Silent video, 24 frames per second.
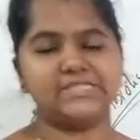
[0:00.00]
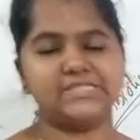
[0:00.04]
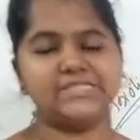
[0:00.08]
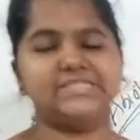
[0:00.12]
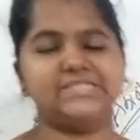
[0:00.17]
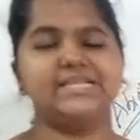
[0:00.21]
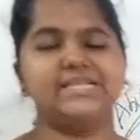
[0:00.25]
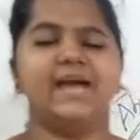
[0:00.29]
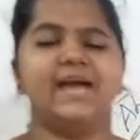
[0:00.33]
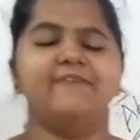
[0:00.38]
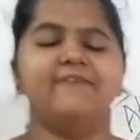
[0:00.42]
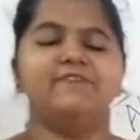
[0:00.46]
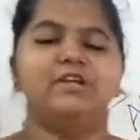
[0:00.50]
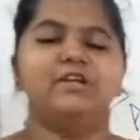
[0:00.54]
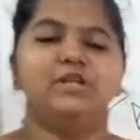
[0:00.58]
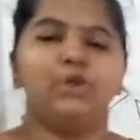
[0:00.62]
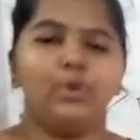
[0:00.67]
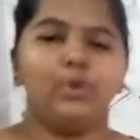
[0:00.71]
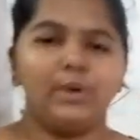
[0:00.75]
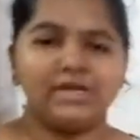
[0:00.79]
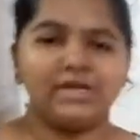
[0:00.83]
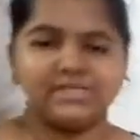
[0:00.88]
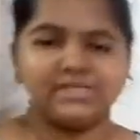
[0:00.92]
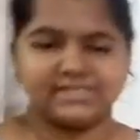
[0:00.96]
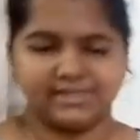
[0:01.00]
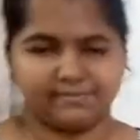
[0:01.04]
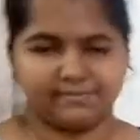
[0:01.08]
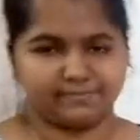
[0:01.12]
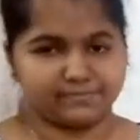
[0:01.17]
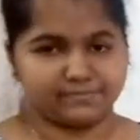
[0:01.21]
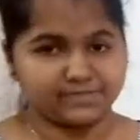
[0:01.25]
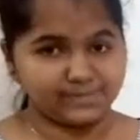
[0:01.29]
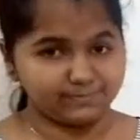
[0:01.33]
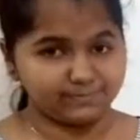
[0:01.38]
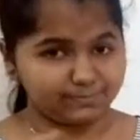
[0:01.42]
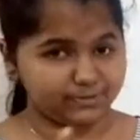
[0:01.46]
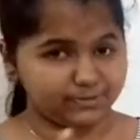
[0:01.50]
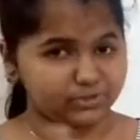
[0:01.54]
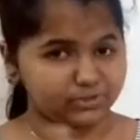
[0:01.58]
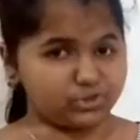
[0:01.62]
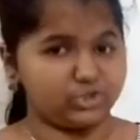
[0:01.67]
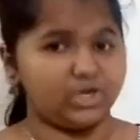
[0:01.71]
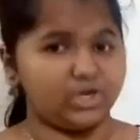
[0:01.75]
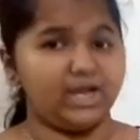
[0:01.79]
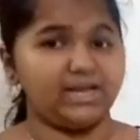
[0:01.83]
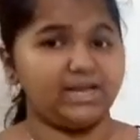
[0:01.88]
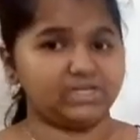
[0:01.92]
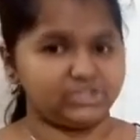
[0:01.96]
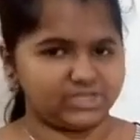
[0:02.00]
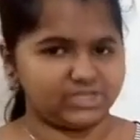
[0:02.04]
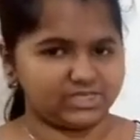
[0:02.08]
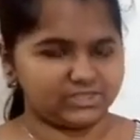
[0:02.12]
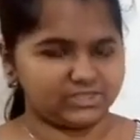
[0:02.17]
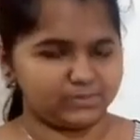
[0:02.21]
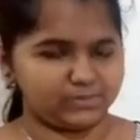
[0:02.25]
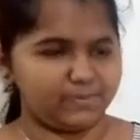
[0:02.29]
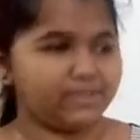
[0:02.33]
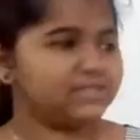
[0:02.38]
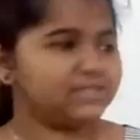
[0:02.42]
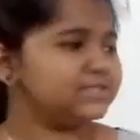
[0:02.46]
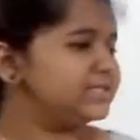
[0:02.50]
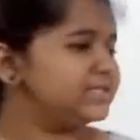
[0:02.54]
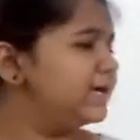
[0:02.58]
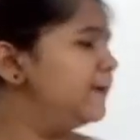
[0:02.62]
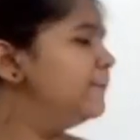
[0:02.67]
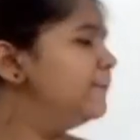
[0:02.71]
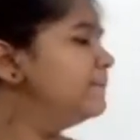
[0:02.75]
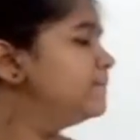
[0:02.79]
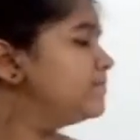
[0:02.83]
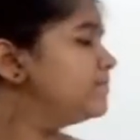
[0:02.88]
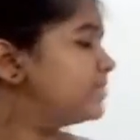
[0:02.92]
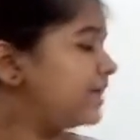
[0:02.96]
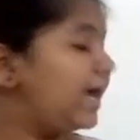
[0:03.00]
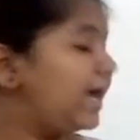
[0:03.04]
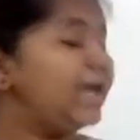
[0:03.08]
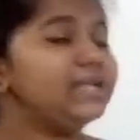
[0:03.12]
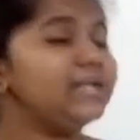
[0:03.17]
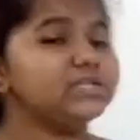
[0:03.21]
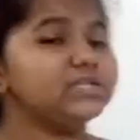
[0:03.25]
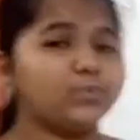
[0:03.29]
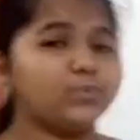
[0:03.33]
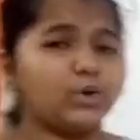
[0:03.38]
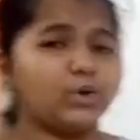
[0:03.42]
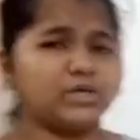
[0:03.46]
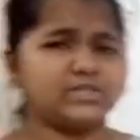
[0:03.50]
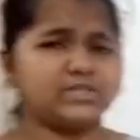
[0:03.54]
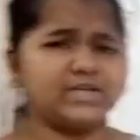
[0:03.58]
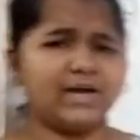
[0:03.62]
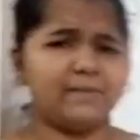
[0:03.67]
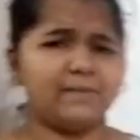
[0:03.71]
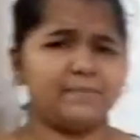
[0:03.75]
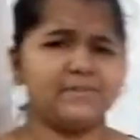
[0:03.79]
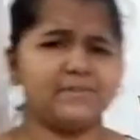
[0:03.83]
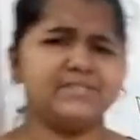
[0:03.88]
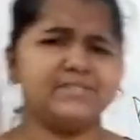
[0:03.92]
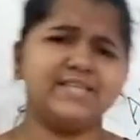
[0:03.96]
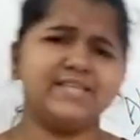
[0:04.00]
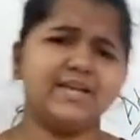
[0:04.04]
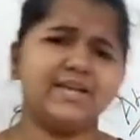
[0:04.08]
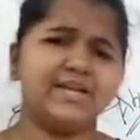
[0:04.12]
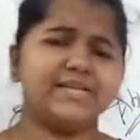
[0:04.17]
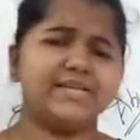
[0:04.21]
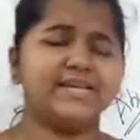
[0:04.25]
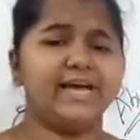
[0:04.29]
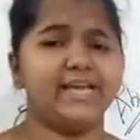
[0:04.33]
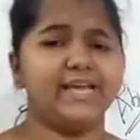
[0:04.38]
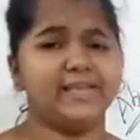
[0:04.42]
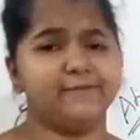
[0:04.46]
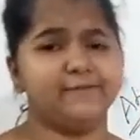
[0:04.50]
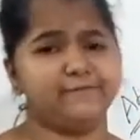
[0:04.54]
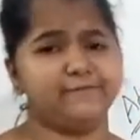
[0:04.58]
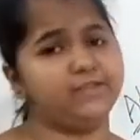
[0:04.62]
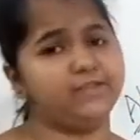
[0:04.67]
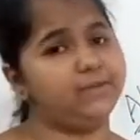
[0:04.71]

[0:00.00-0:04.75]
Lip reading: is they have a lower temperature adjustment, and what happens, they live, they